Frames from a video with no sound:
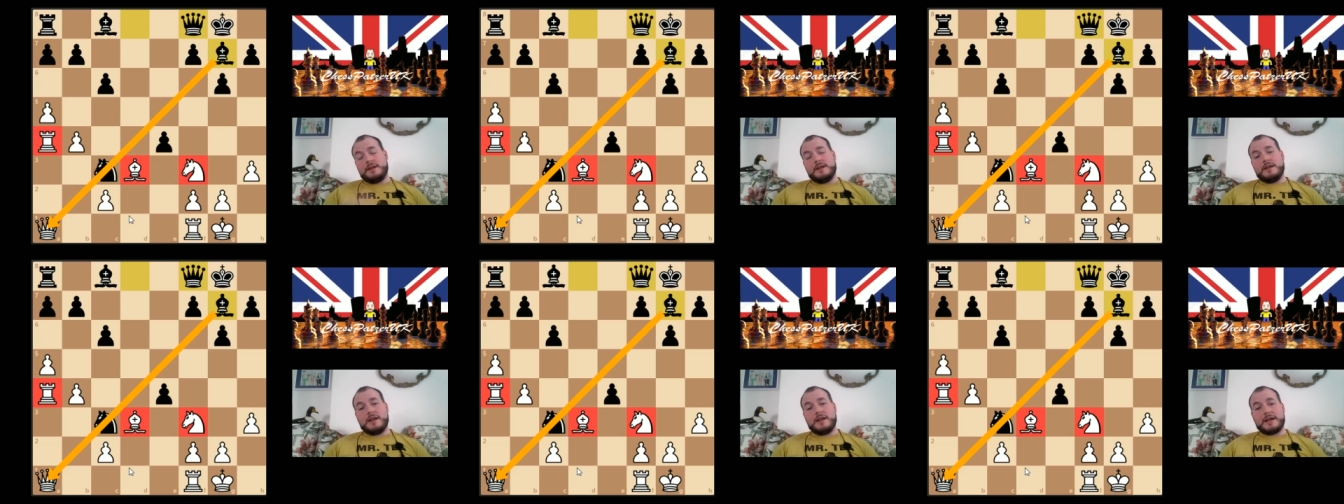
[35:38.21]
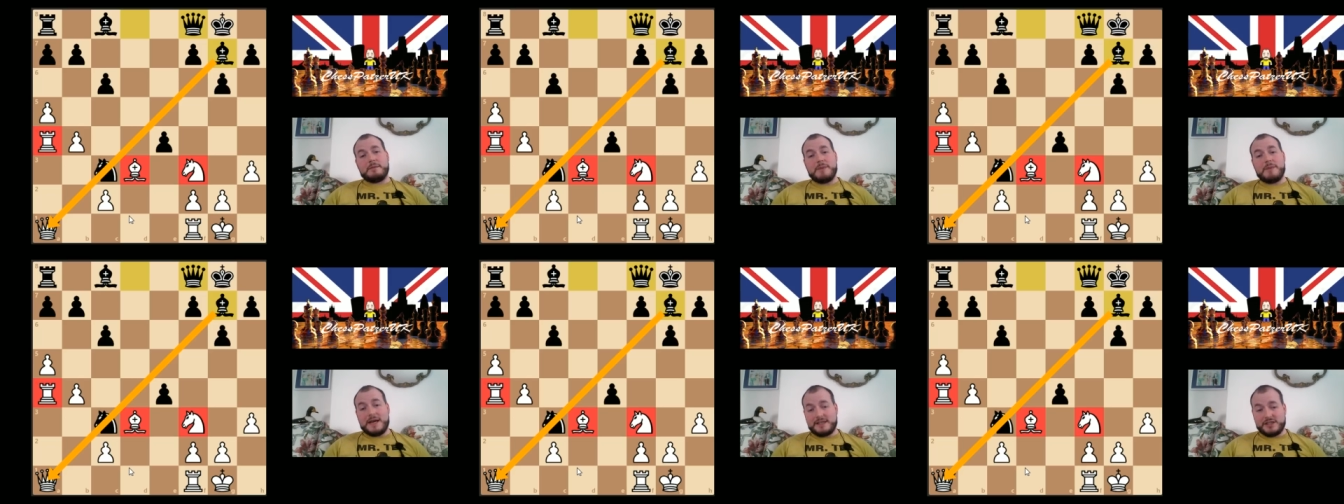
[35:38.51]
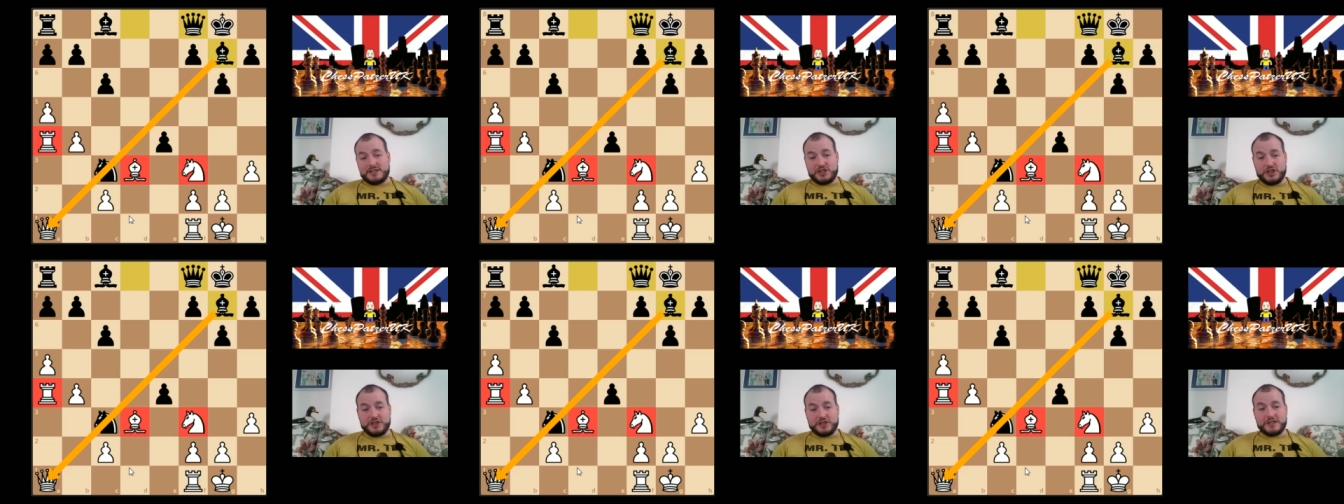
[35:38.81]
like a
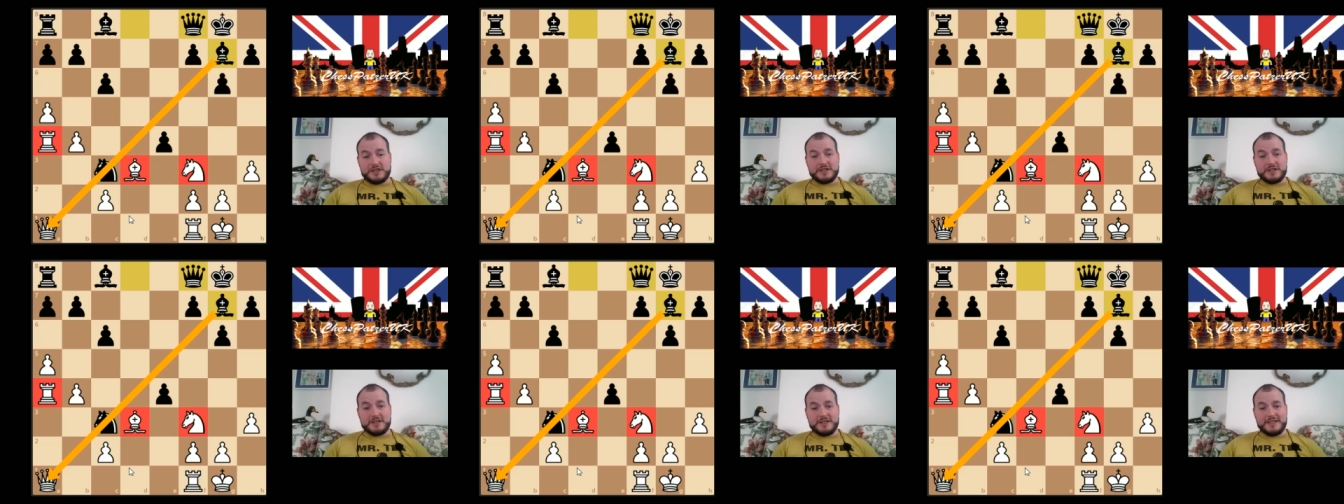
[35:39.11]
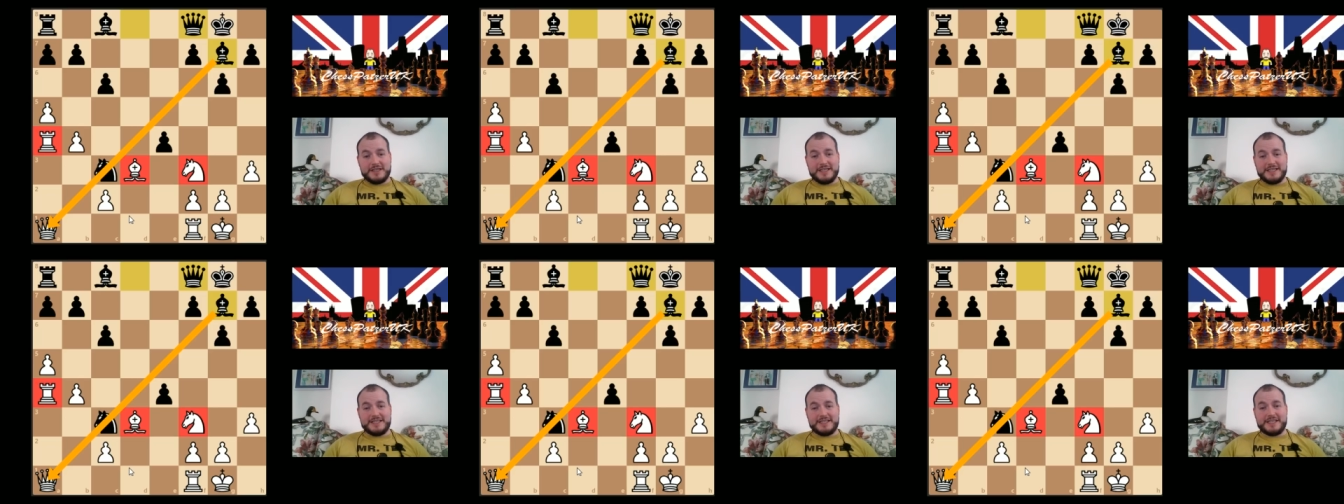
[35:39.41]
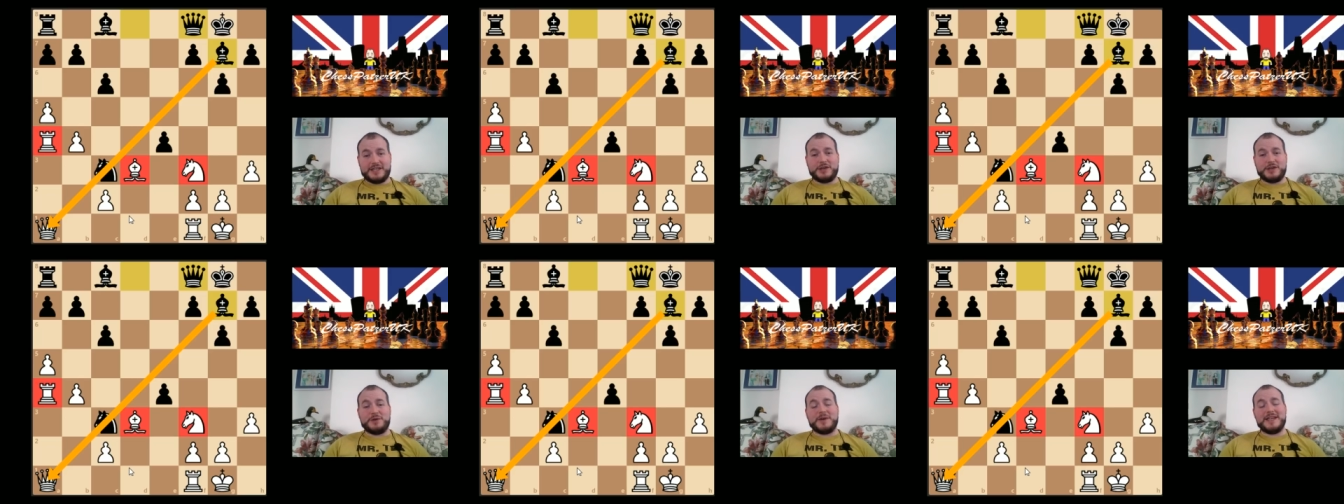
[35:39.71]
patzer should in these
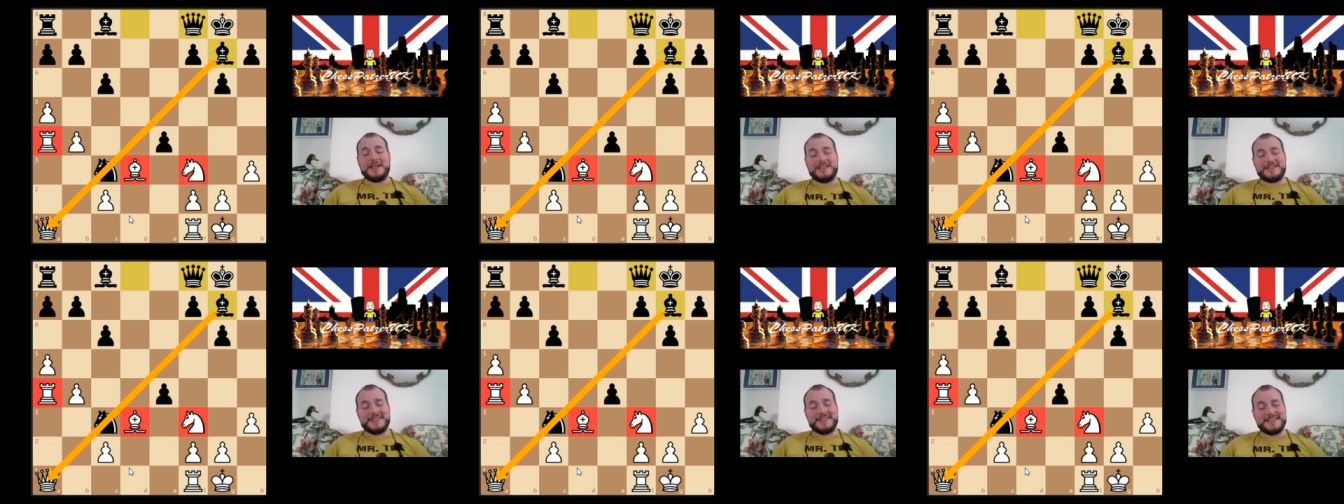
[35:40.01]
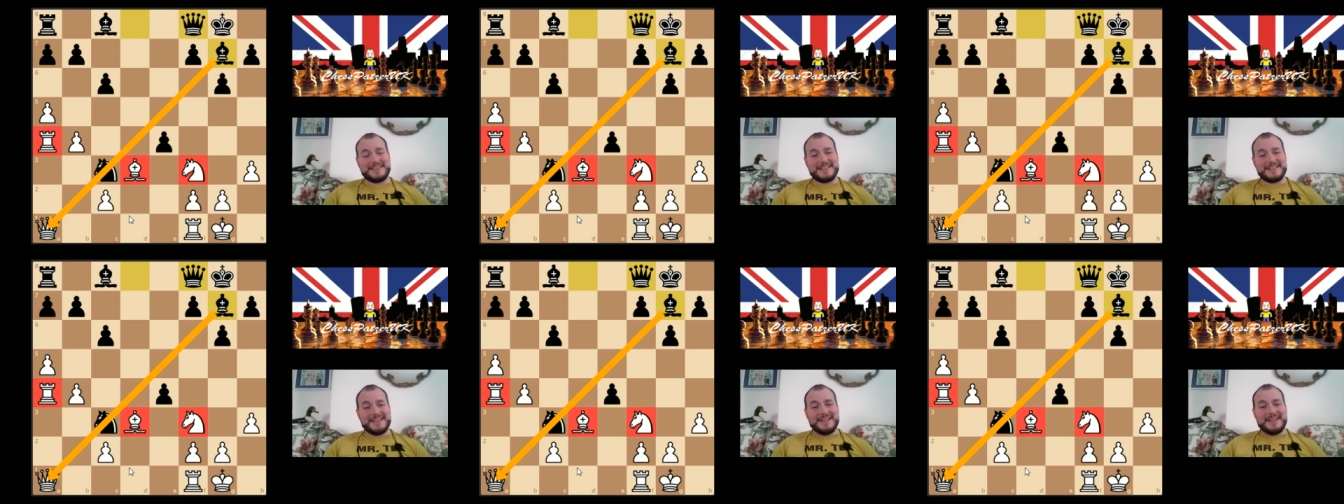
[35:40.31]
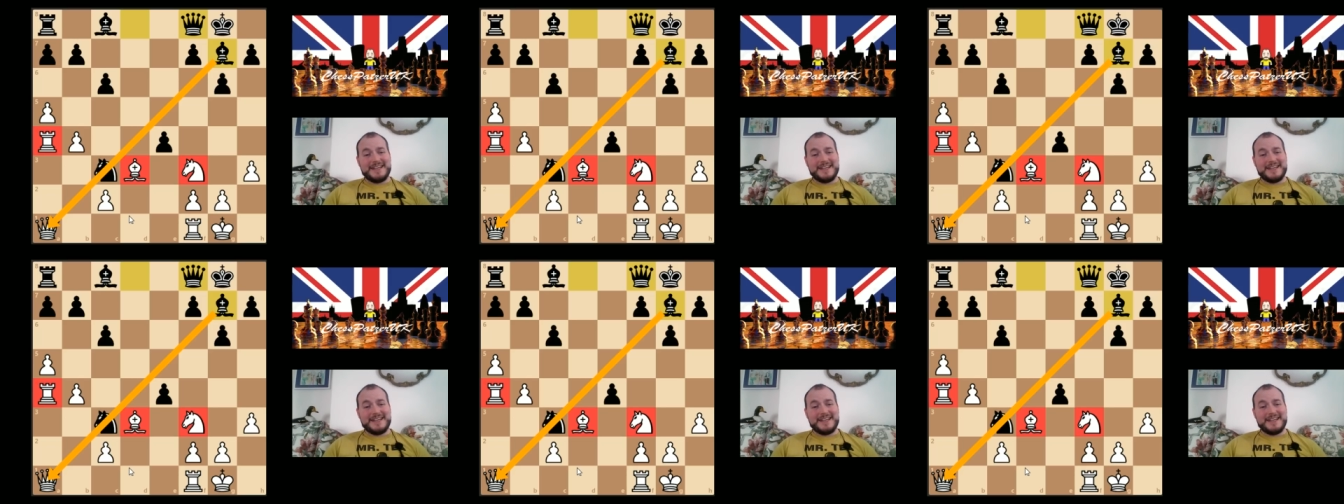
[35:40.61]
situations.